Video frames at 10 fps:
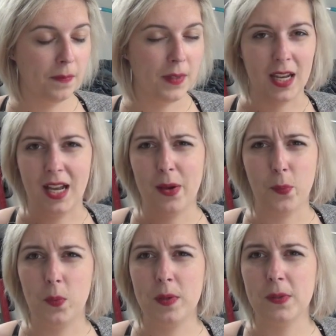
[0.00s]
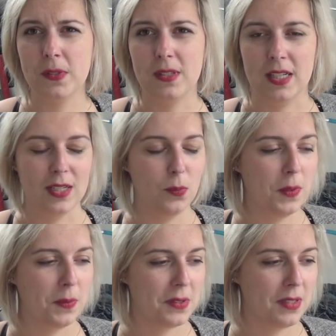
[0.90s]
yeah, we will see,
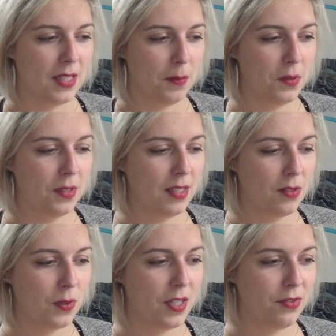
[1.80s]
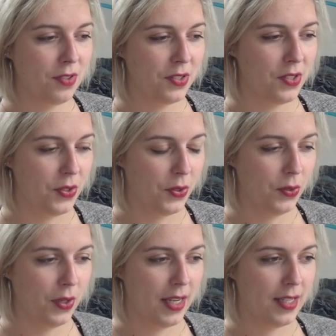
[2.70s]
but it's really fun to
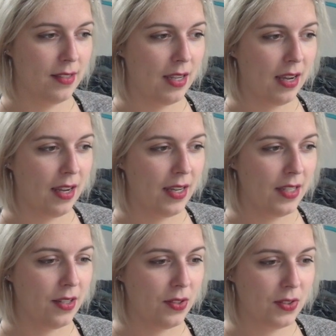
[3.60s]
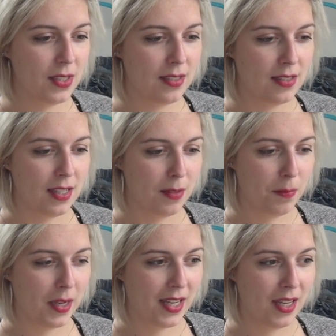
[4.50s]
do, and I noticed that
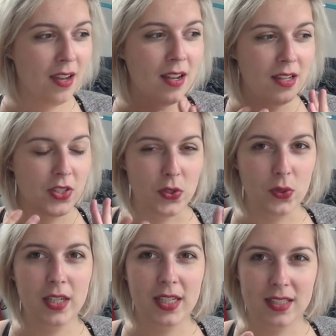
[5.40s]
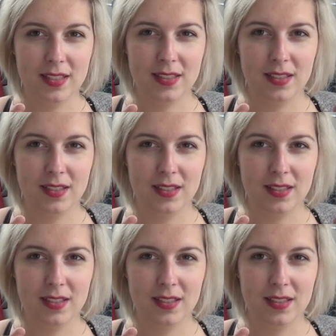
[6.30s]
by doing it